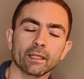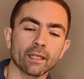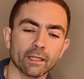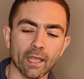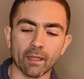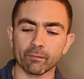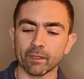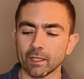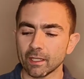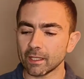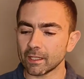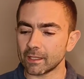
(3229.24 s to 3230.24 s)
it came
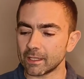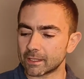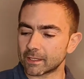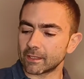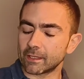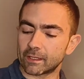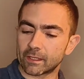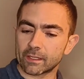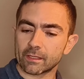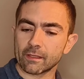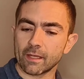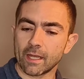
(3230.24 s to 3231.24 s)

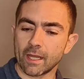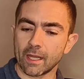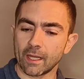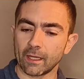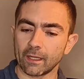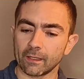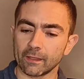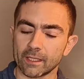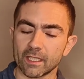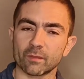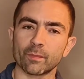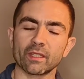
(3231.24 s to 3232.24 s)

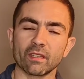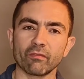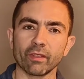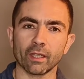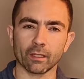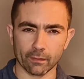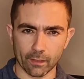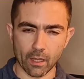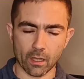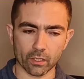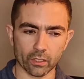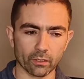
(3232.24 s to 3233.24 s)
this specific
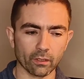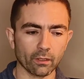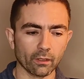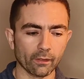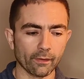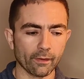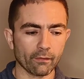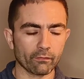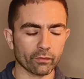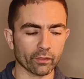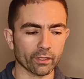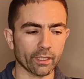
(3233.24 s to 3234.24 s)
loss
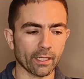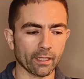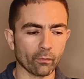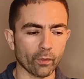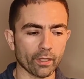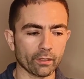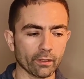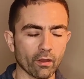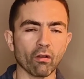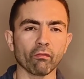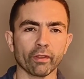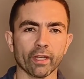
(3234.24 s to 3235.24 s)
for dealing with the
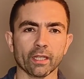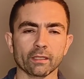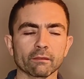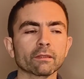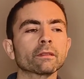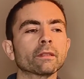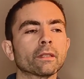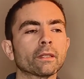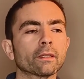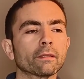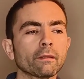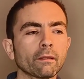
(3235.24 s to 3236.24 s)
confidence
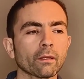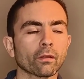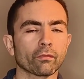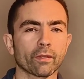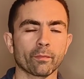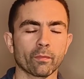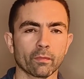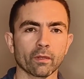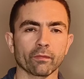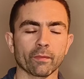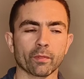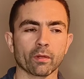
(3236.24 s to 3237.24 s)
of the
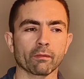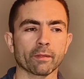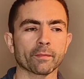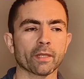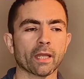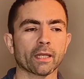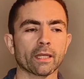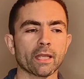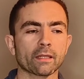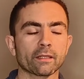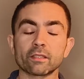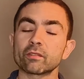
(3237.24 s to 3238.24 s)
problem,
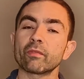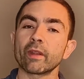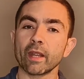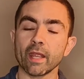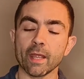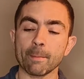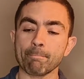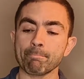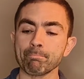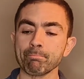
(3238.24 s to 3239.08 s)
and it's very